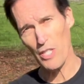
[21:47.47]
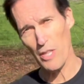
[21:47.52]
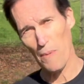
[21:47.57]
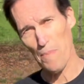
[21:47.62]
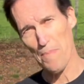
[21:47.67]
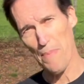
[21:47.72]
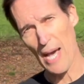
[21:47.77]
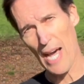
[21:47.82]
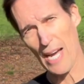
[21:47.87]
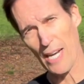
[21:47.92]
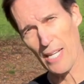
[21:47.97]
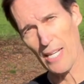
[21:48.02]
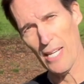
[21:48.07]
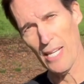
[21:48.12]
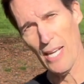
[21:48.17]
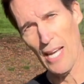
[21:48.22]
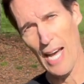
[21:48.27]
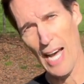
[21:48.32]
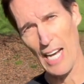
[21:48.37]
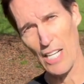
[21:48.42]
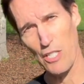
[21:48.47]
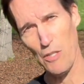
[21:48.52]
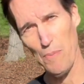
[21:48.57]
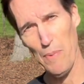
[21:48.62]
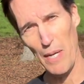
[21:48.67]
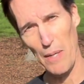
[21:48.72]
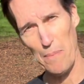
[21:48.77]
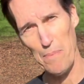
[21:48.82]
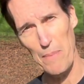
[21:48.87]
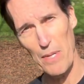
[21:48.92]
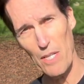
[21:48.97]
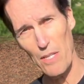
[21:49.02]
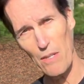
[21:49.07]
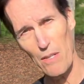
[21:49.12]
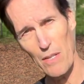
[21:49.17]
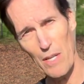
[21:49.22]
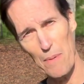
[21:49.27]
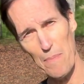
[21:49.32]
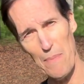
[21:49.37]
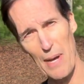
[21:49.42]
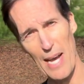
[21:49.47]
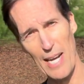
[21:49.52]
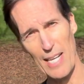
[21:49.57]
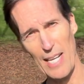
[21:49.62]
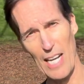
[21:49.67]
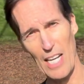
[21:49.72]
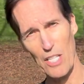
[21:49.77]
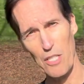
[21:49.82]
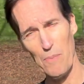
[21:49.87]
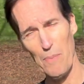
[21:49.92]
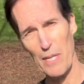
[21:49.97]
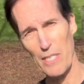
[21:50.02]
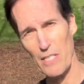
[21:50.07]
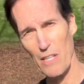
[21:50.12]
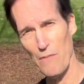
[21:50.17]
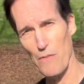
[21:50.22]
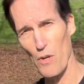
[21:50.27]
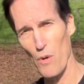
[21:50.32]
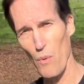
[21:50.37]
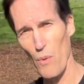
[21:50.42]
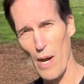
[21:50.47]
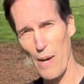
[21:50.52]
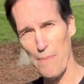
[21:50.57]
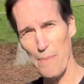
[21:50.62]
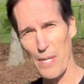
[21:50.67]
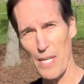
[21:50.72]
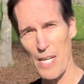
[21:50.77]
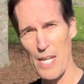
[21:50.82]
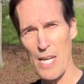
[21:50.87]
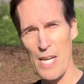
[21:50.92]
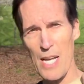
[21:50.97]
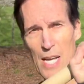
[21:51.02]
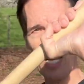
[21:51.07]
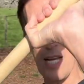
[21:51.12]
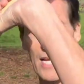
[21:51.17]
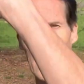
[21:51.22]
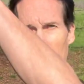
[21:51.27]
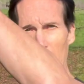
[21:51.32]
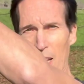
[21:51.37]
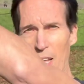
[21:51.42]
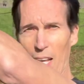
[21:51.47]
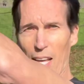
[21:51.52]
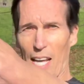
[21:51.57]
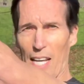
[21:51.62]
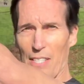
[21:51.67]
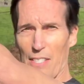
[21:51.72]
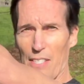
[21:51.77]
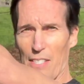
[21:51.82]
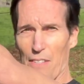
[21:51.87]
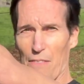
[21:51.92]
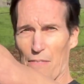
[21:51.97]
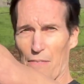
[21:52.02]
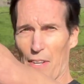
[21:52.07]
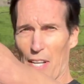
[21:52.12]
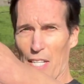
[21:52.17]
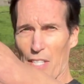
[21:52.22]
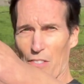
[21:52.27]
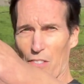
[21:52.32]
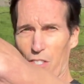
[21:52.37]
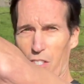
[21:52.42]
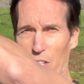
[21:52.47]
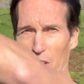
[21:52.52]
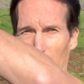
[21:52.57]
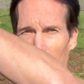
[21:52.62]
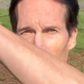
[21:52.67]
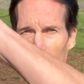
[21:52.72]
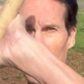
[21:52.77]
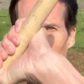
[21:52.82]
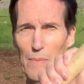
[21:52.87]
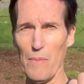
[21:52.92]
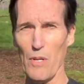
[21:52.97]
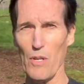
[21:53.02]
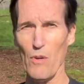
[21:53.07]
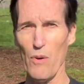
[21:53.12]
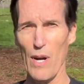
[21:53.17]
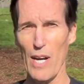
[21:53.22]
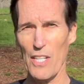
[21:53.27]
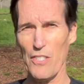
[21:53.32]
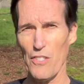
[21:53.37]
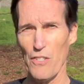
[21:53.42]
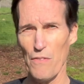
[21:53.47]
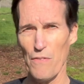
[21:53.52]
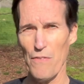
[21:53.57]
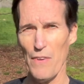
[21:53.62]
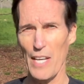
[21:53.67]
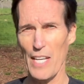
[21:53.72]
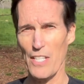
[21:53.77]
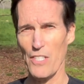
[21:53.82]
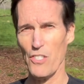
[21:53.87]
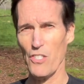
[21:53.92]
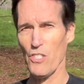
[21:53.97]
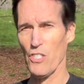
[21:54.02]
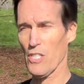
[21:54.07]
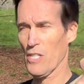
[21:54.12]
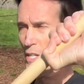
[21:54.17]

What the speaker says: the back aspect, middle and back aspect of your weapon as a defense. You're going to come across your face.